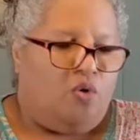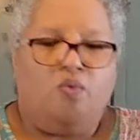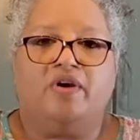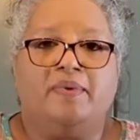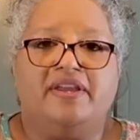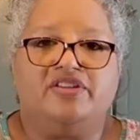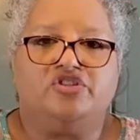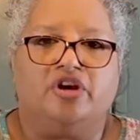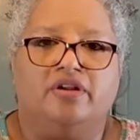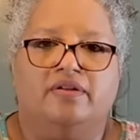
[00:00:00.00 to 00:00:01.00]
Where are we going to
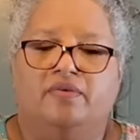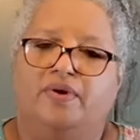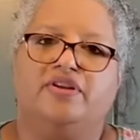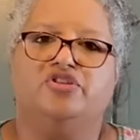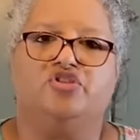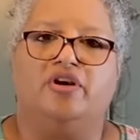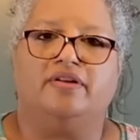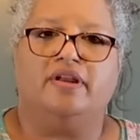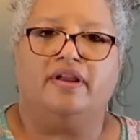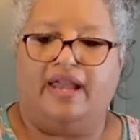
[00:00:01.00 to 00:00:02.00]
start? We're going to start
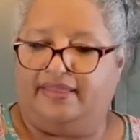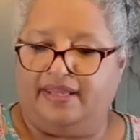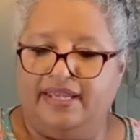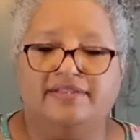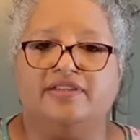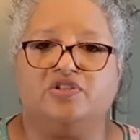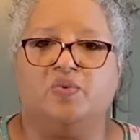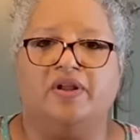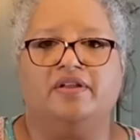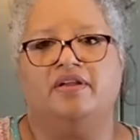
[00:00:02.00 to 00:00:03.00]
at the easiest
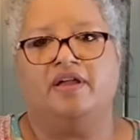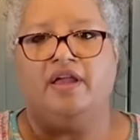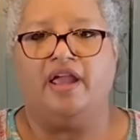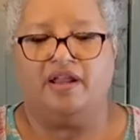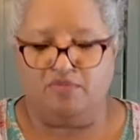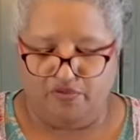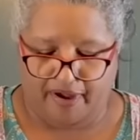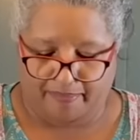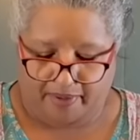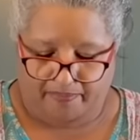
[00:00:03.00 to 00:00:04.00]
one and move
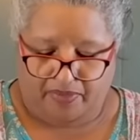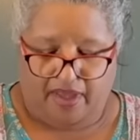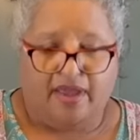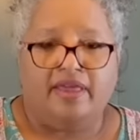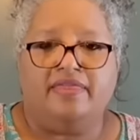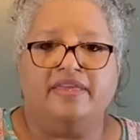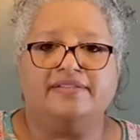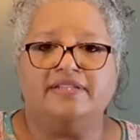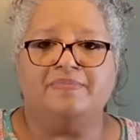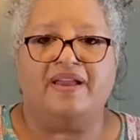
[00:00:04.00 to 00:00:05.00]
up. This
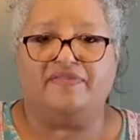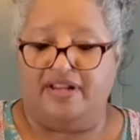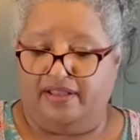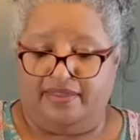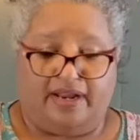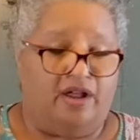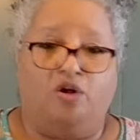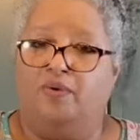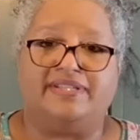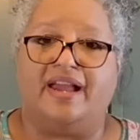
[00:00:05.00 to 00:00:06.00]
is my vanilla that I
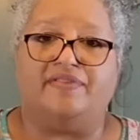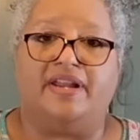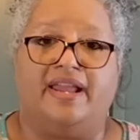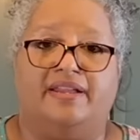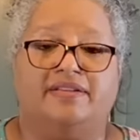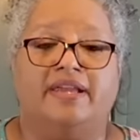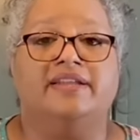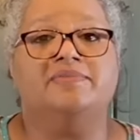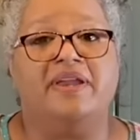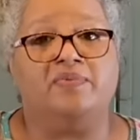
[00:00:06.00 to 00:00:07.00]
always have on hand. It
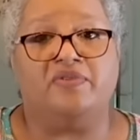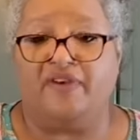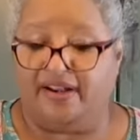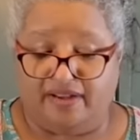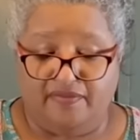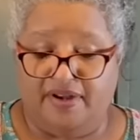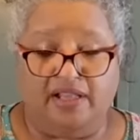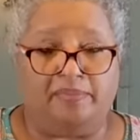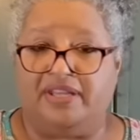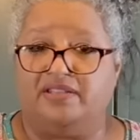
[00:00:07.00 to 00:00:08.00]
is made with vodka and
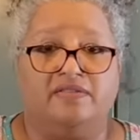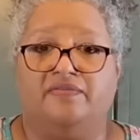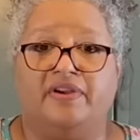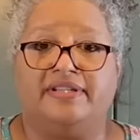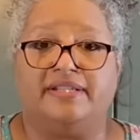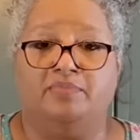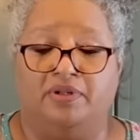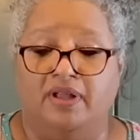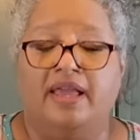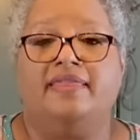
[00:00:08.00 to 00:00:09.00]
vanilla beans. Very
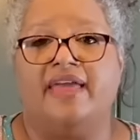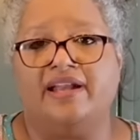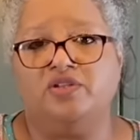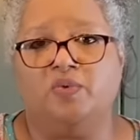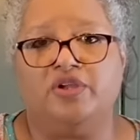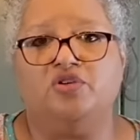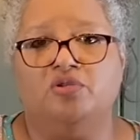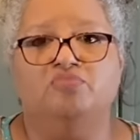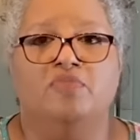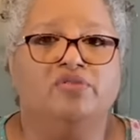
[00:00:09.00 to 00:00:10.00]
simple. That is what
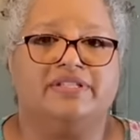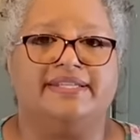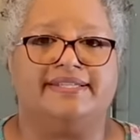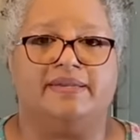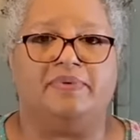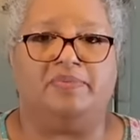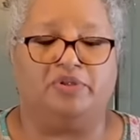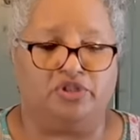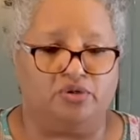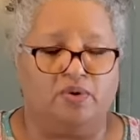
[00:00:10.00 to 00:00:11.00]
you'll mostly see people
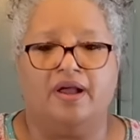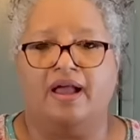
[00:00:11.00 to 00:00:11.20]
do.